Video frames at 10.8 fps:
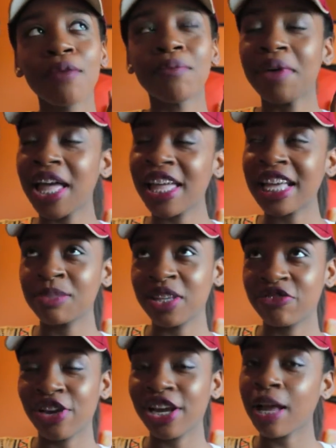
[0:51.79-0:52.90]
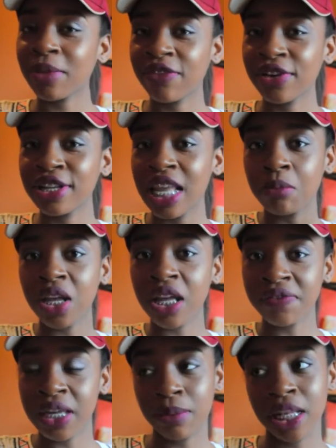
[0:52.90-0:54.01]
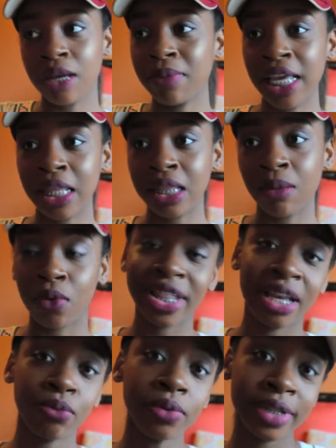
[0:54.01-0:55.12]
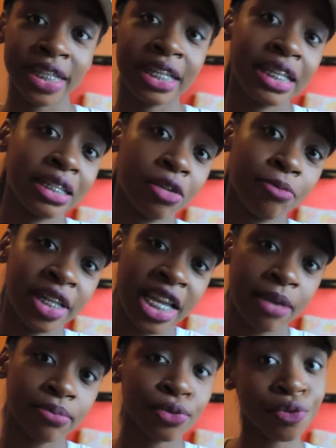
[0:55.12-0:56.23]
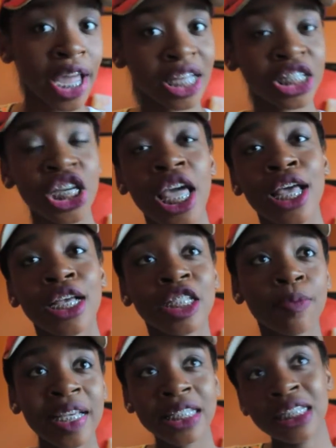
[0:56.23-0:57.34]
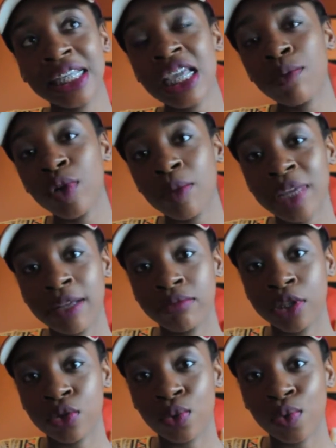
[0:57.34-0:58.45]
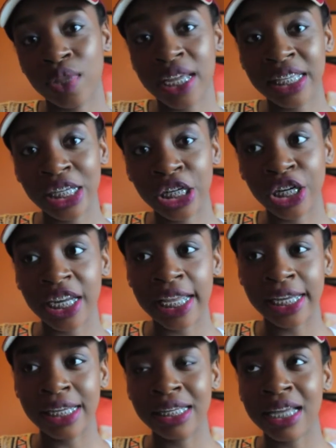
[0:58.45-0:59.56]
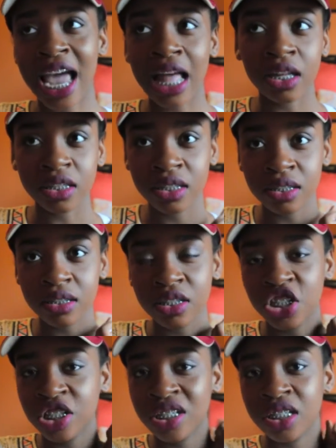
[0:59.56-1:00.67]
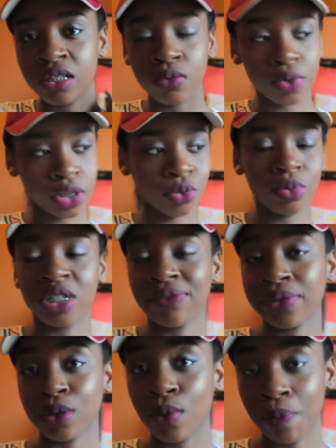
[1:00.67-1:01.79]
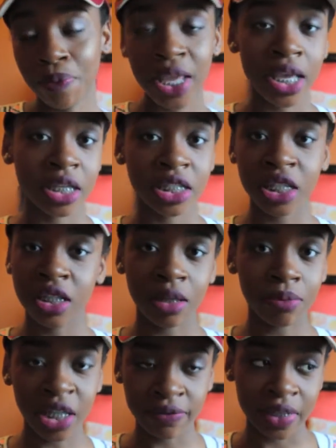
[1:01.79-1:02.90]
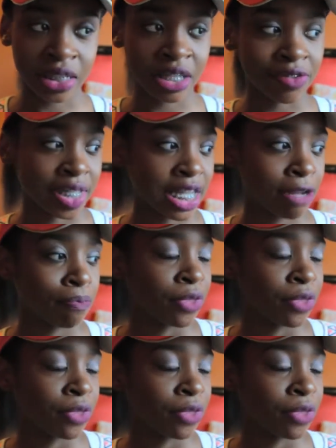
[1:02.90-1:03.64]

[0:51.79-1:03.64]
my ex-best friend, I'm gonna give her the name of Eminem, and the boy that ruined it, he's gonna be named Ranch. So basically Eminem came to school that year, and Alex, she went to a different school. She ended up leaving and stuff like that.